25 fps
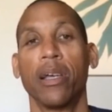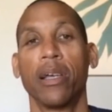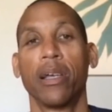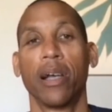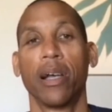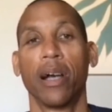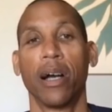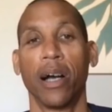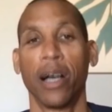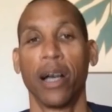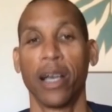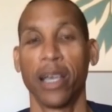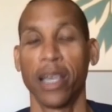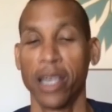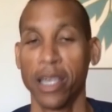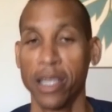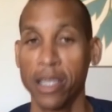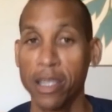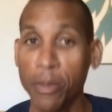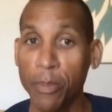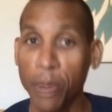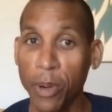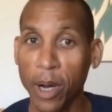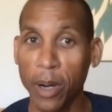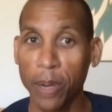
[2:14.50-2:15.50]
uh, in the
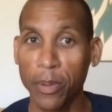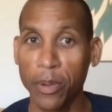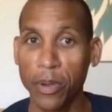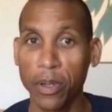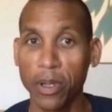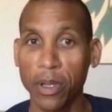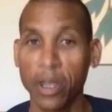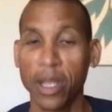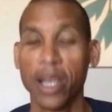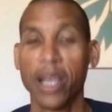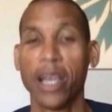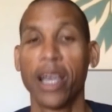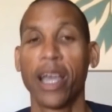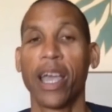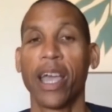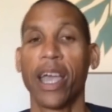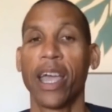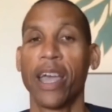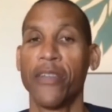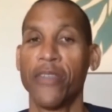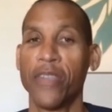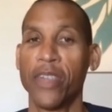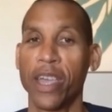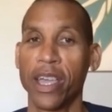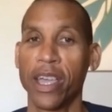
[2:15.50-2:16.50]
bubble
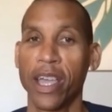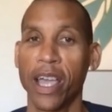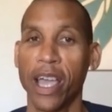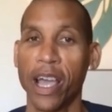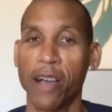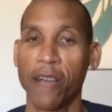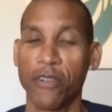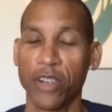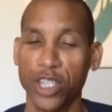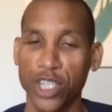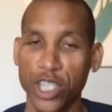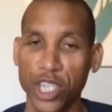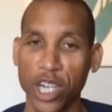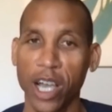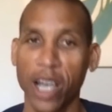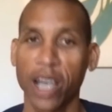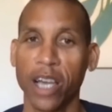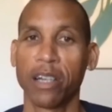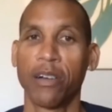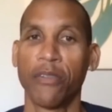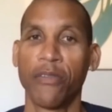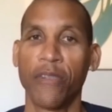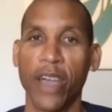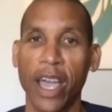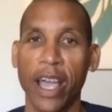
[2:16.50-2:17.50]
and they have a shot
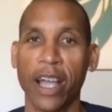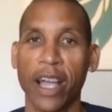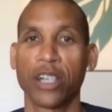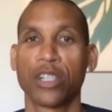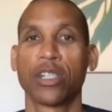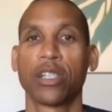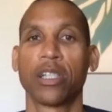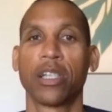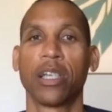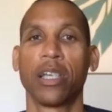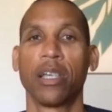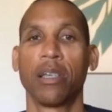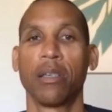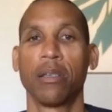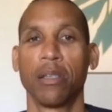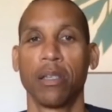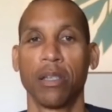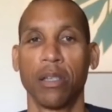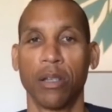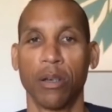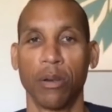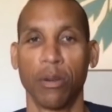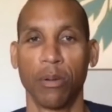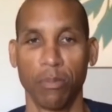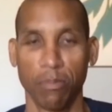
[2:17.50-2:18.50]
of actually, you
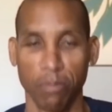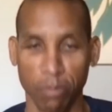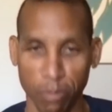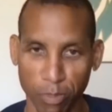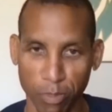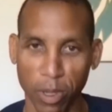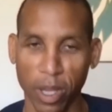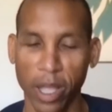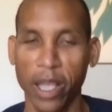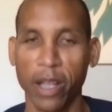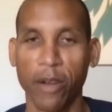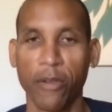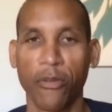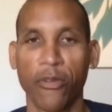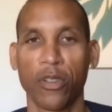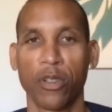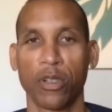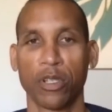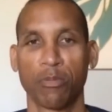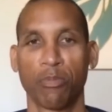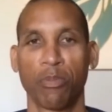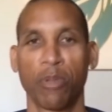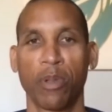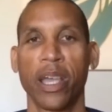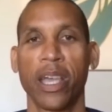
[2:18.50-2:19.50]
know, playing for
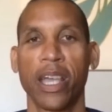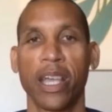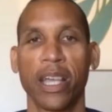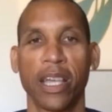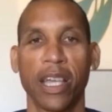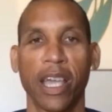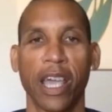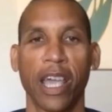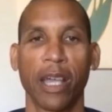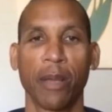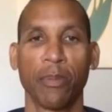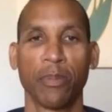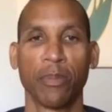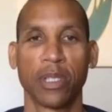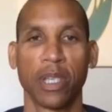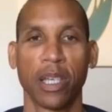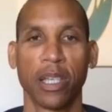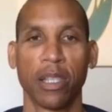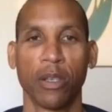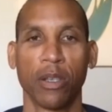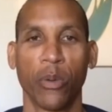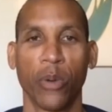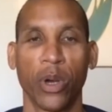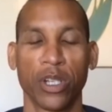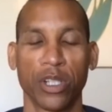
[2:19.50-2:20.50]
those play-in games in
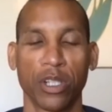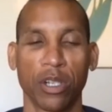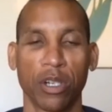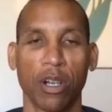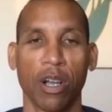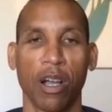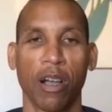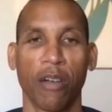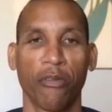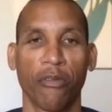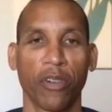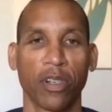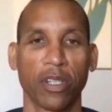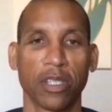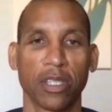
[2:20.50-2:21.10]
the Western Conference.